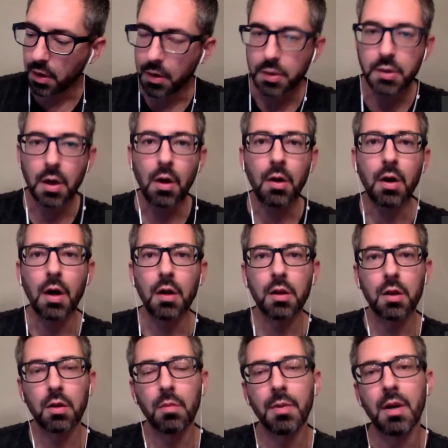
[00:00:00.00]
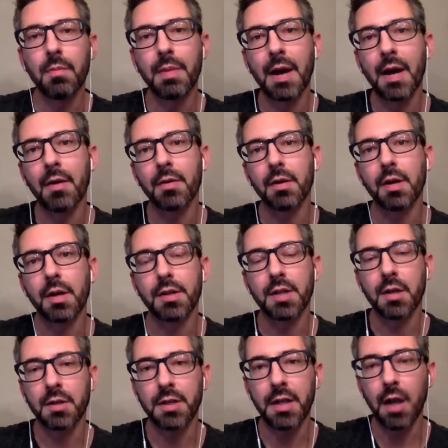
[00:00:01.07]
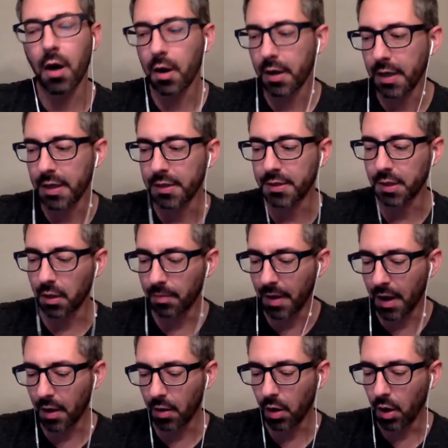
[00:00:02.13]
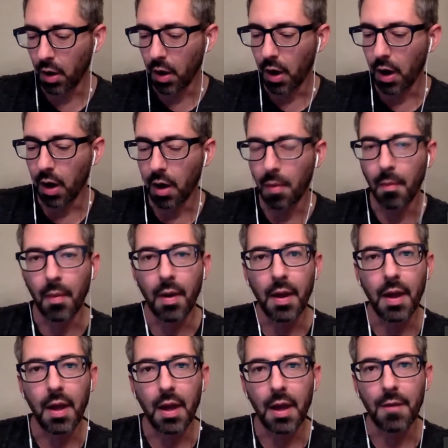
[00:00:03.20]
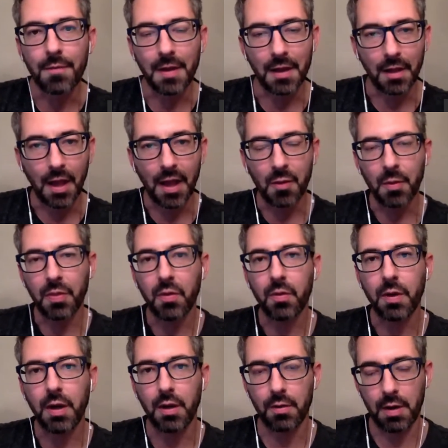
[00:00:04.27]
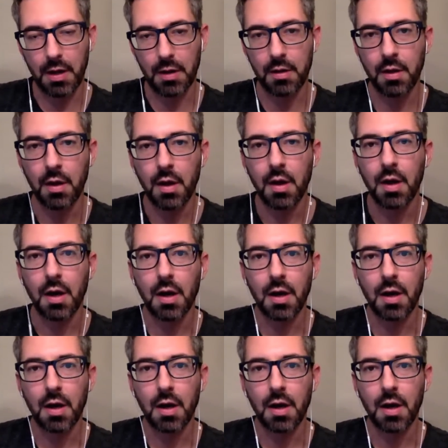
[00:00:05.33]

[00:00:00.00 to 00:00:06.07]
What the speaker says: talk a little bit about talk to the audience about if they like what they're hearing.